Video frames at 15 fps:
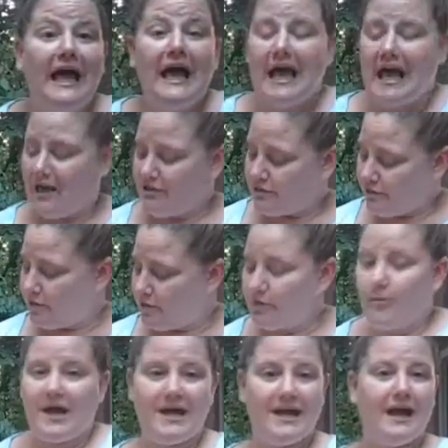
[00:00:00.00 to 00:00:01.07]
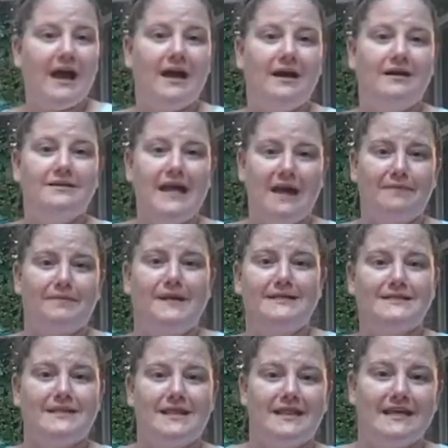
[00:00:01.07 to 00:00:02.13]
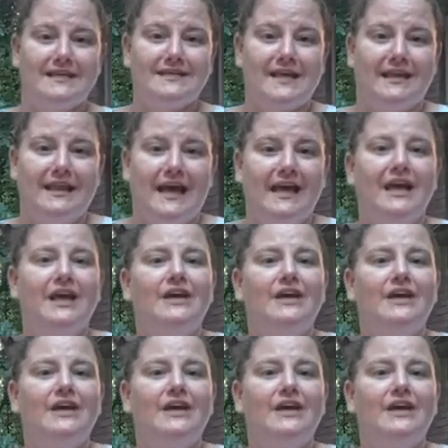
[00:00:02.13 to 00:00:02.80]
and thrown away napkins and things like that,